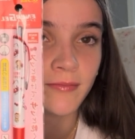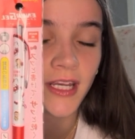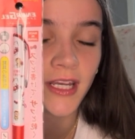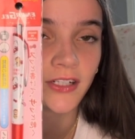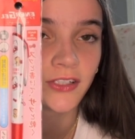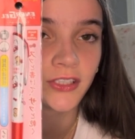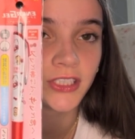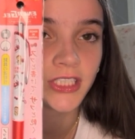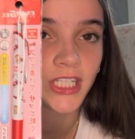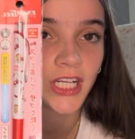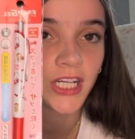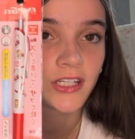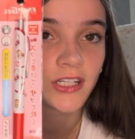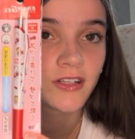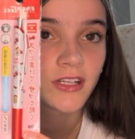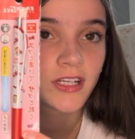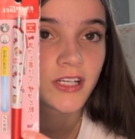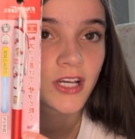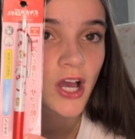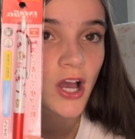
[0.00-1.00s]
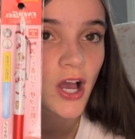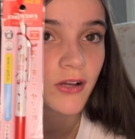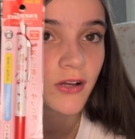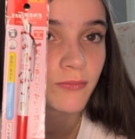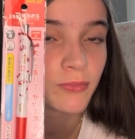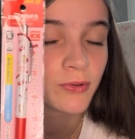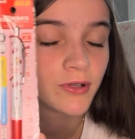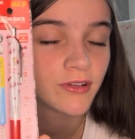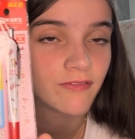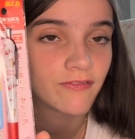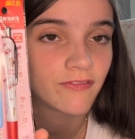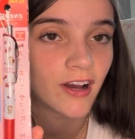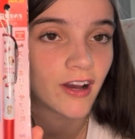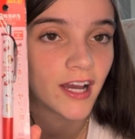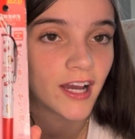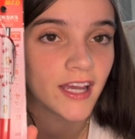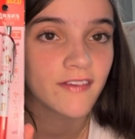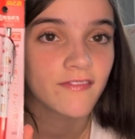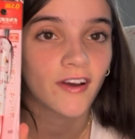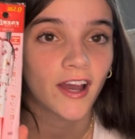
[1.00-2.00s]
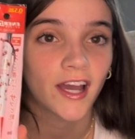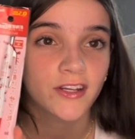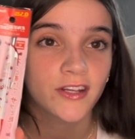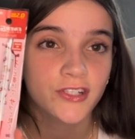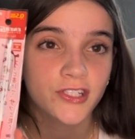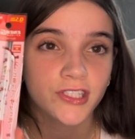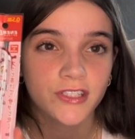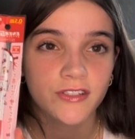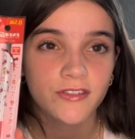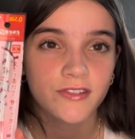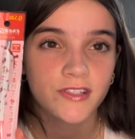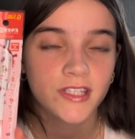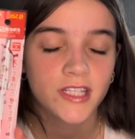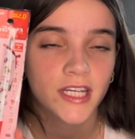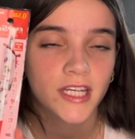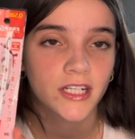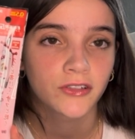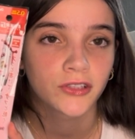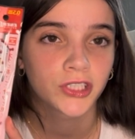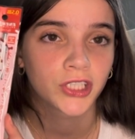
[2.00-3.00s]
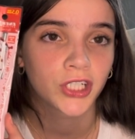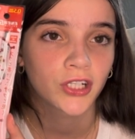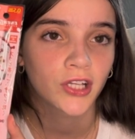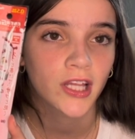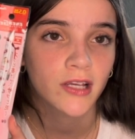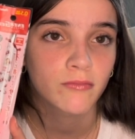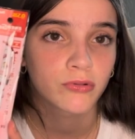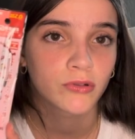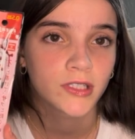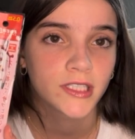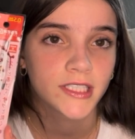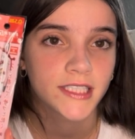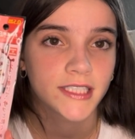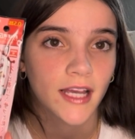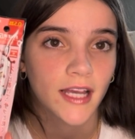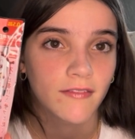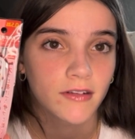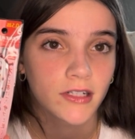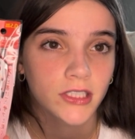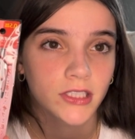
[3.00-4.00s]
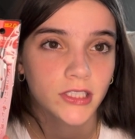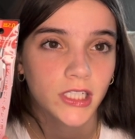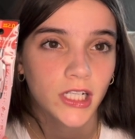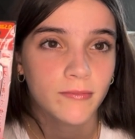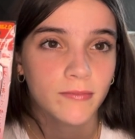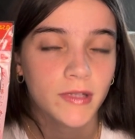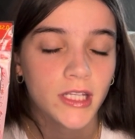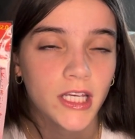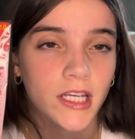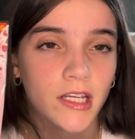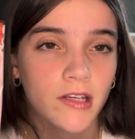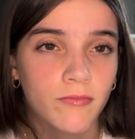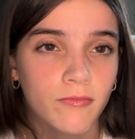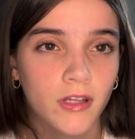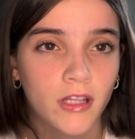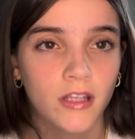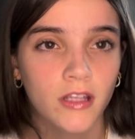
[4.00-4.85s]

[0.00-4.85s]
inner gel 0.5. I usually use the inner gel like 0.7 or something,